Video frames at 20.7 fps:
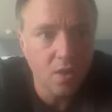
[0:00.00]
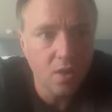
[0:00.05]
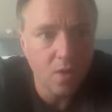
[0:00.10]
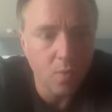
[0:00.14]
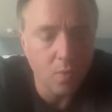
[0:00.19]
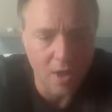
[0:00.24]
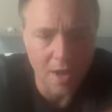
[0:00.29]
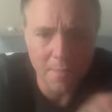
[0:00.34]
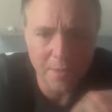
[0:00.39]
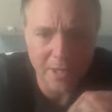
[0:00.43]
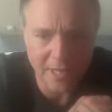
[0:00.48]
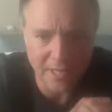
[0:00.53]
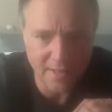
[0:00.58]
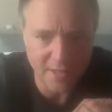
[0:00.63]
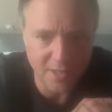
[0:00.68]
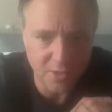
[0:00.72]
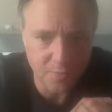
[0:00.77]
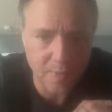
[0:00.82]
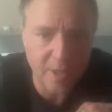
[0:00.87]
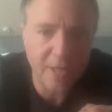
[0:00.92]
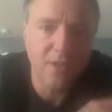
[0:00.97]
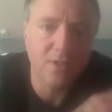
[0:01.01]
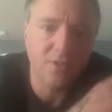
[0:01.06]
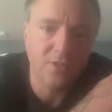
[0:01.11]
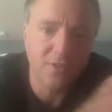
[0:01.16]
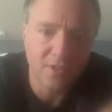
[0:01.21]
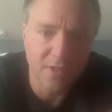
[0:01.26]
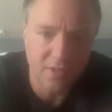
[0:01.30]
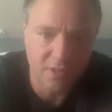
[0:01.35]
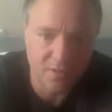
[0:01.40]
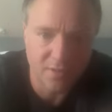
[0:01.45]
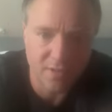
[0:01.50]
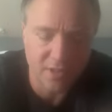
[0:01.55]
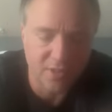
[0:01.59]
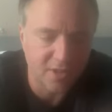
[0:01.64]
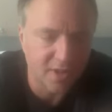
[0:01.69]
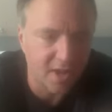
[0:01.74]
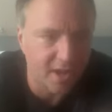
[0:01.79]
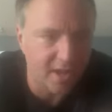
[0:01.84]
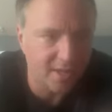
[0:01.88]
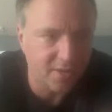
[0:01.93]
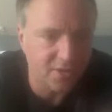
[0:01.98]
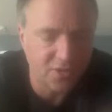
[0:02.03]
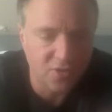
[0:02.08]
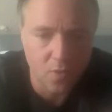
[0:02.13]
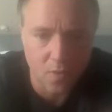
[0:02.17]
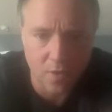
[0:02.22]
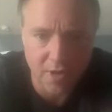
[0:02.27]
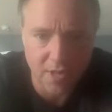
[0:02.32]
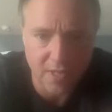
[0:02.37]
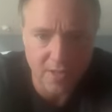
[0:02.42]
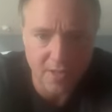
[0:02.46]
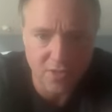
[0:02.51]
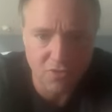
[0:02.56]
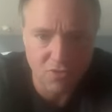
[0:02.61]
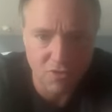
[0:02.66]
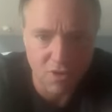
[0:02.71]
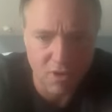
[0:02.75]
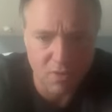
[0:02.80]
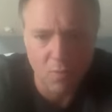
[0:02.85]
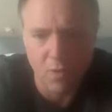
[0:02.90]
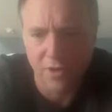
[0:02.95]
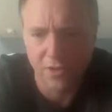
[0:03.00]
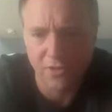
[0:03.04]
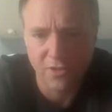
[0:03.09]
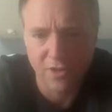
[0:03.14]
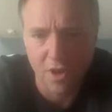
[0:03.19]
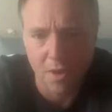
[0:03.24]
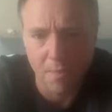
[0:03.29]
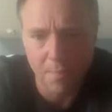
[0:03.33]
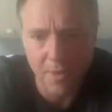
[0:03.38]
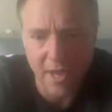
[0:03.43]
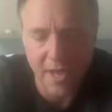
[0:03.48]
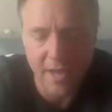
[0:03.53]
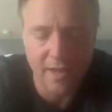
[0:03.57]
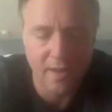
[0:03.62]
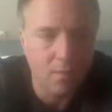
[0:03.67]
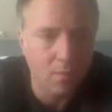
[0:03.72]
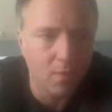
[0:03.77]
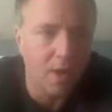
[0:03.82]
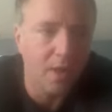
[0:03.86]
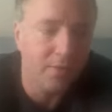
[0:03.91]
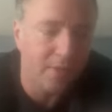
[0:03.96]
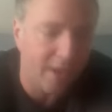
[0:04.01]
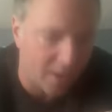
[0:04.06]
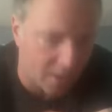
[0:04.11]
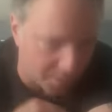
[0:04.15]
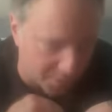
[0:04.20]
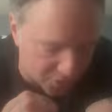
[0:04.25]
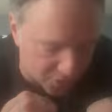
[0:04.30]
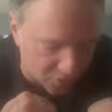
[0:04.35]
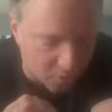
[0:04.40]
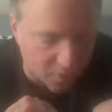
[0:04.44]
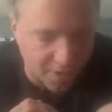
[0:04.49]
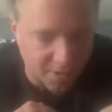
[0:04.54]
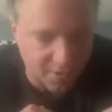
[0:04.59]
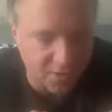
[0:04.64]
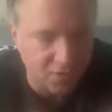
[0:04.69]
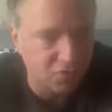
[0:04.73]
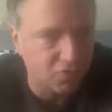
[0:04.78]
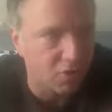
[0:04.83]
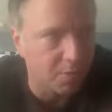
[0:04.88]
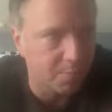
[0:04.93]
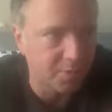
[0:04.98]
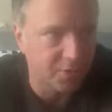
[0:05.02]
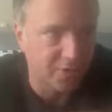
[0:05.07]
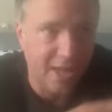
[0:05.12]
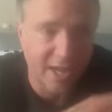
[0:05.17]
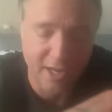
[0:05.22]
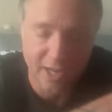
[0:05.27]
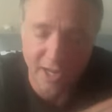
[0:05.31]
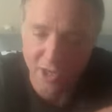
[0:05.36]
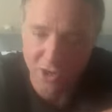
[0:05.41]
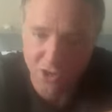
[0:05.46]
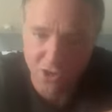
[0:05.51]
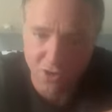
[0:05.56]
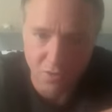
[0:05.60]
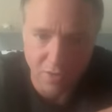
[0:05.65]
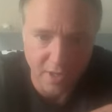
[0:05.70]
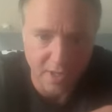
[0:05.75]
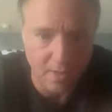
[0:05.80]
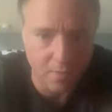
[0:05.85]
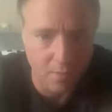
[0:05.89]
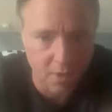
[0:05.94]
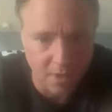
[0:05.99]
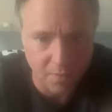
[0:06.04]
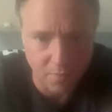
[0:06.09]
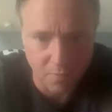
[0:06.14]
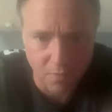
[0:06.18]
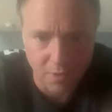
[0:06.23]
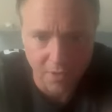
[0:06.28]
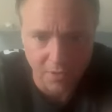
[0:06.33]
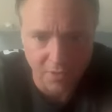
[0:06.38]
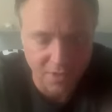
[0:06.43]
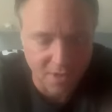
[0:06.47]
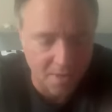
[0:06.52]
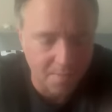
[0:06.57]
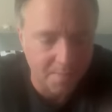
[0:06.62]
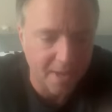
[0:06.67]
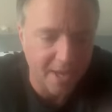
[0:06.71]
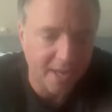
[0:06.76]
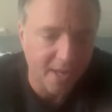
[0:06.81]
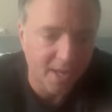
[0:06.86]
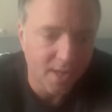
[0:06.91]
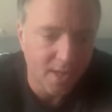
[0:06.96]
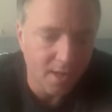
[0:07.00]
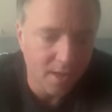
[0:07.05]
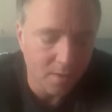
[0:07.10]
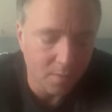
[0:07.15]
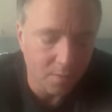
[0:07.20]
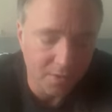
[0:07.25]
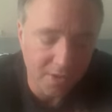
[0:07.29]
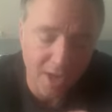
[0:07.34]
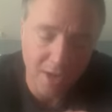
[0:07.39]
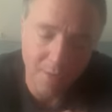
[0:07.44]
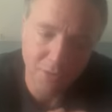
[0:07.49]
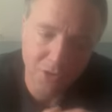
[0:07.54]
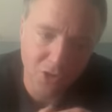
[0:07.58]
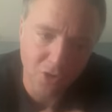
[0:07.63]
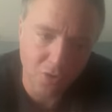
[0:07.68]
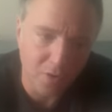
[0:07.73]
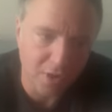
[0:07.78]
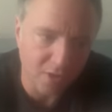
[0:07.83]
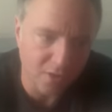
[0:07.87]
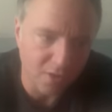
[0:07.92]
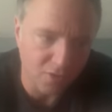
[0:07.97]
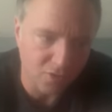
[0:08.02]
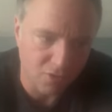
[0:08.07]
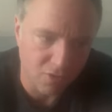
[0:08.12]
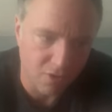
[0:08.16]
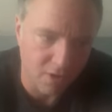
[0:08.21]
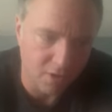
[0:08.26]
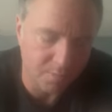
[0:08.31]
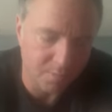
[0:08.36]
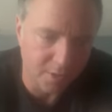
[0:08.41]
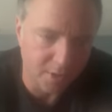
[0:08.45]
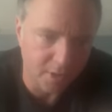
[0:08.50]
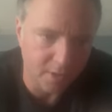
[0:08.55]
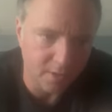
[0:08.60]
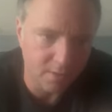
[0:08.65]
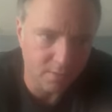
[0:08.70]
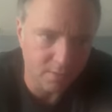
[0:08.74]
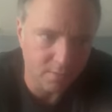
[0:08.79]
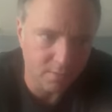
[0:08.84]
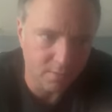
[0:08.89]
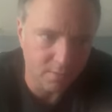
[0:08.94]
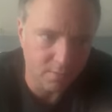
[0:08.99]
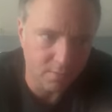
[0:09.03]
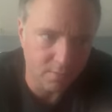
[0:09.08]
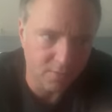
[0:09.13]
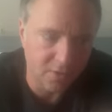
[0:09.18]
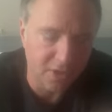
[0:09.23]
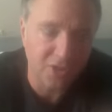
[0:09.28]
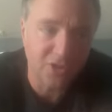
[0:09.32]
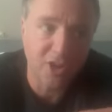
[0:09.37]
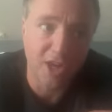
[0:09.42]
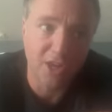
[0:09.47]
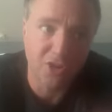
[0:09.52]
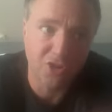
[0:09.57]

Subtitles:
well, I'm eating these pills, this guy snorting this drug, what a scumbag. Well, now I'm snorting this drug, but that guy's shooting it, what a scumbag. Well, now I'm shooting the drug, but this guy's